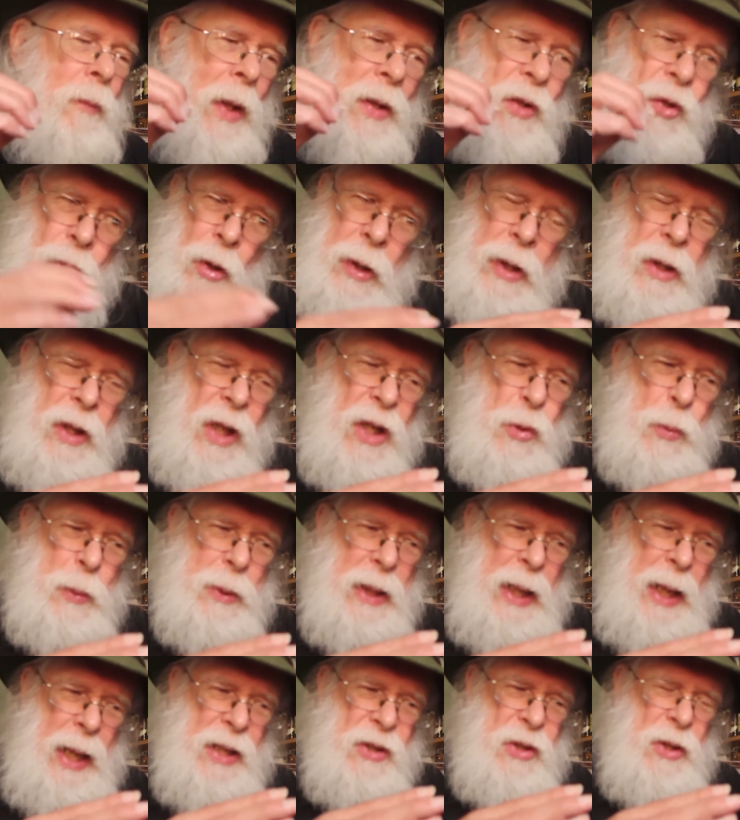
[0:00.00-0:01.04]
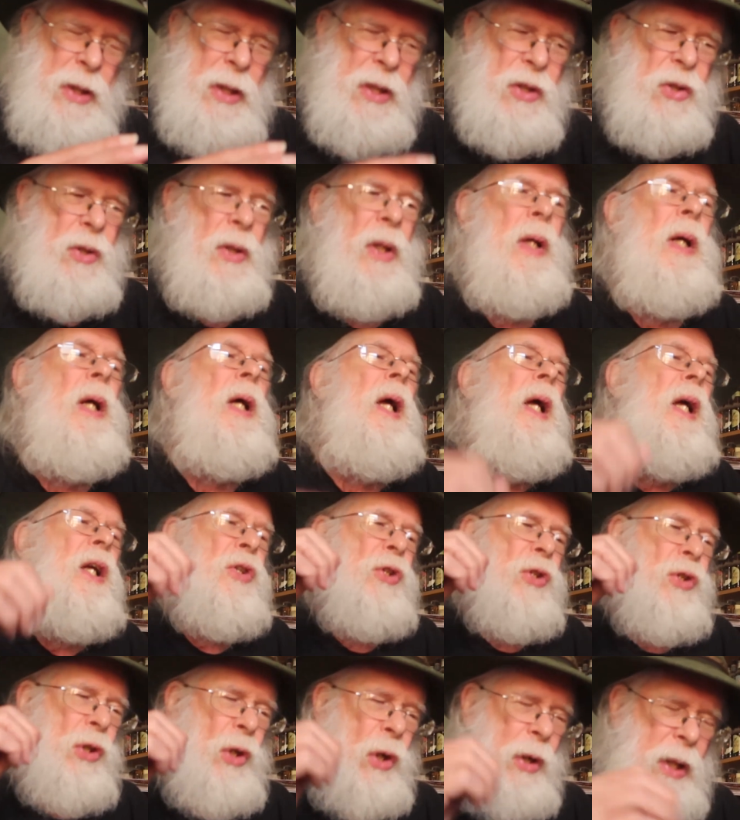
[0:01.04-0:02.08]
Certainly does with the haziness,
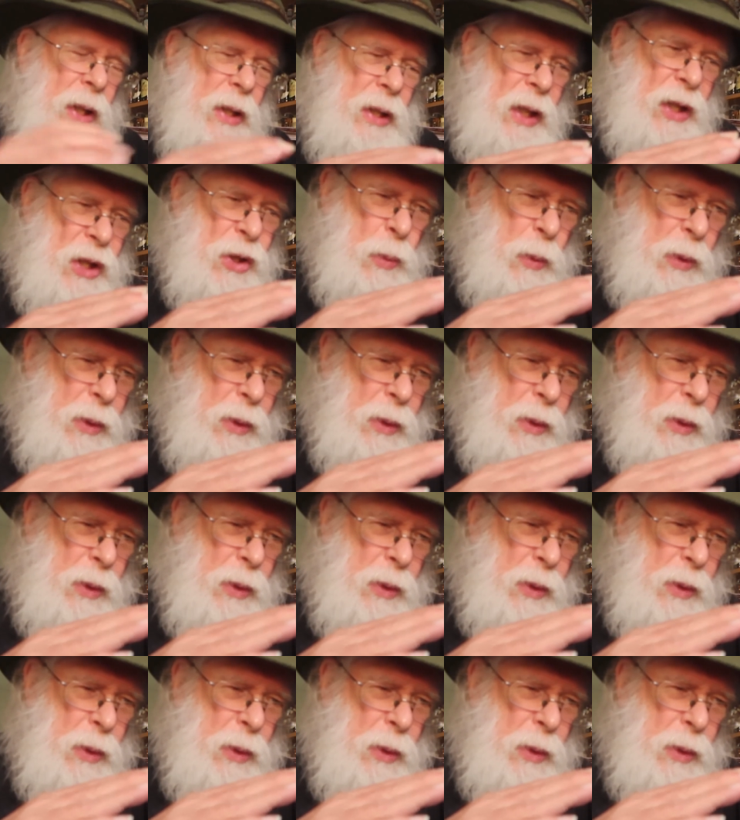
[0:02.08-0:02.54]
certainly does